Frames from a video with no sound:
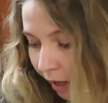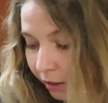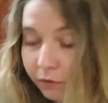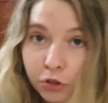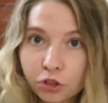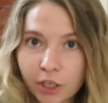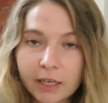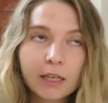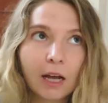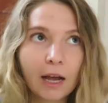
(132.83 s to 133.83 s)
I love to
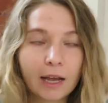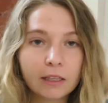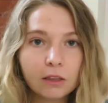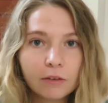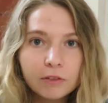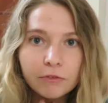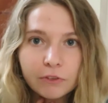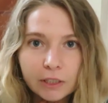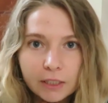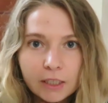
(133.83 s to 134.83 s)
drink. I love the
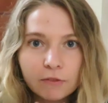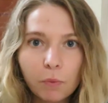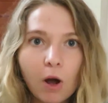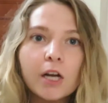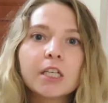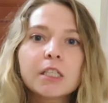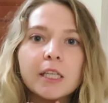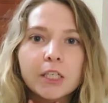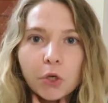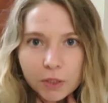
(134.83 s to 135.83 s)
feeling of water
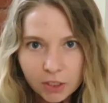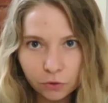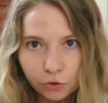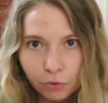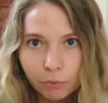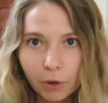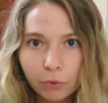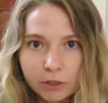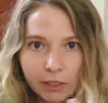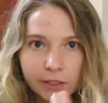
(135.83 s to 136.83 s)
like going down your
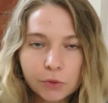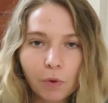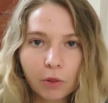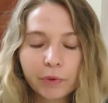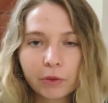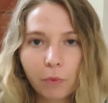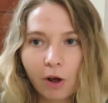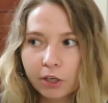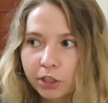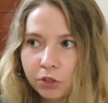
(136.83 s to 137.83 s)
throat and like swallowing the
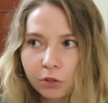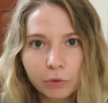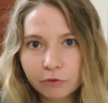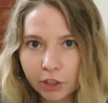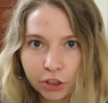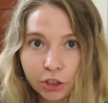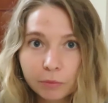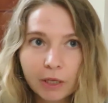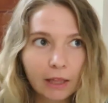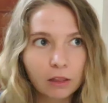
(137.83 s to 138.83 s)
water. It's so refreshing to
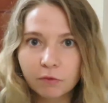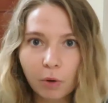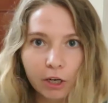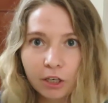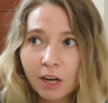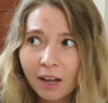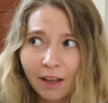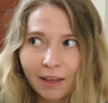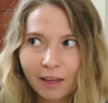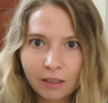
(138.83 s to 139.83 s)
me. I love water.
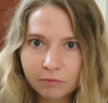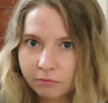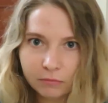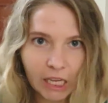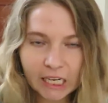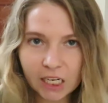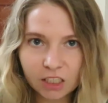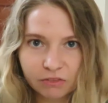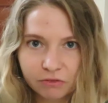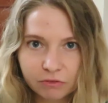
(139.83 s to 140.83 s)
I hate any
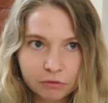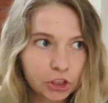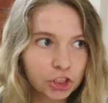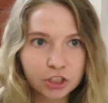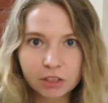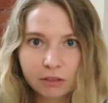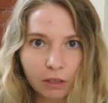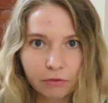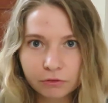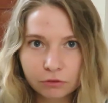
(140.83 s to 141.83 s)
kind of sugary
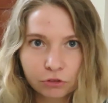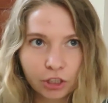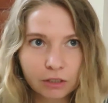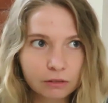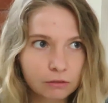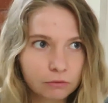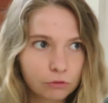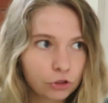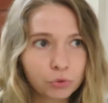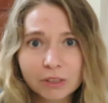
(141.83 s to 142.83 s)
soft drinks,
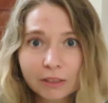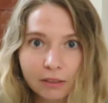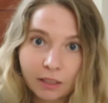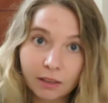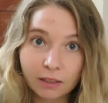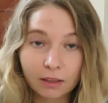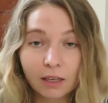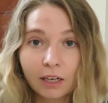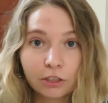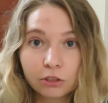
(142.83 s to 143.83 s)
juices, anything like
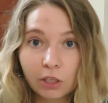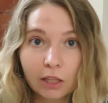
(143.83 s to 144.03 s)
that.